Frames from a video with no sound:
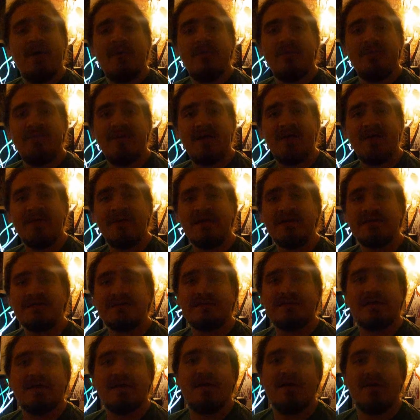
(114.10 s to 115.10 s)
Fairies
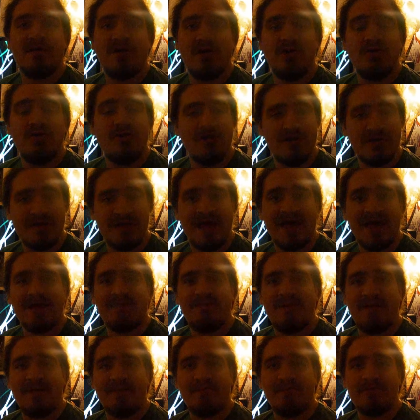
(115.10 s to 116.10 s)
look like
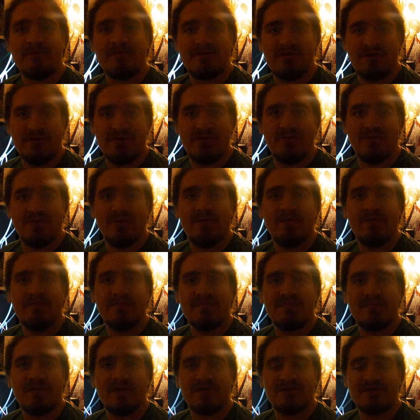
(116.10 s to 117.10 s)
people too.
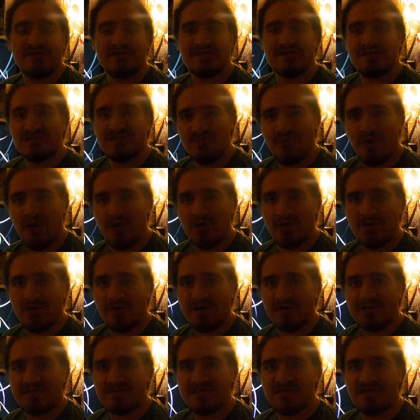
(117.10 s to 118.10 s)
They're just smaller
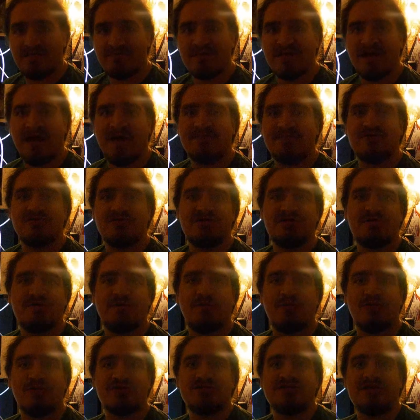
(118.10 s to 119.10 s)
and sometimes are
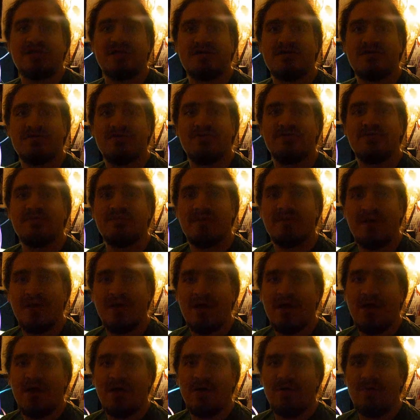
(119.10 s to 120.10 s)
disproportionate to
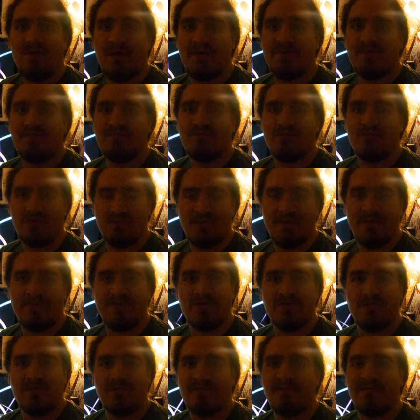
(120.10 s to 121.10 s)
what normal
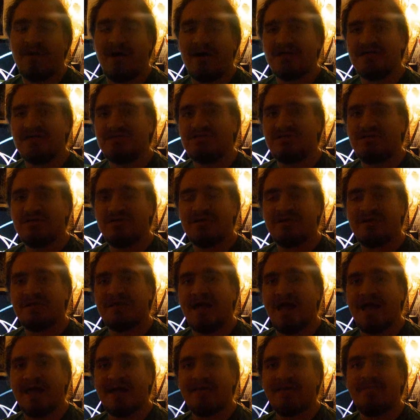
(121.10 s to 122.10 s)
human bodies should look
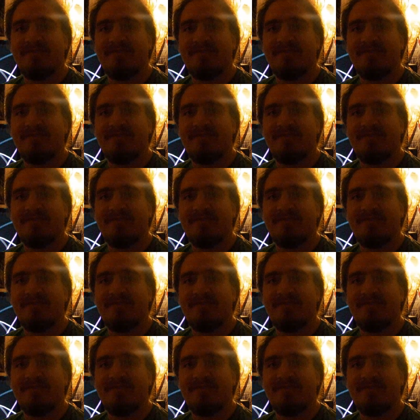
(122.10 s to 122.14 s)
like,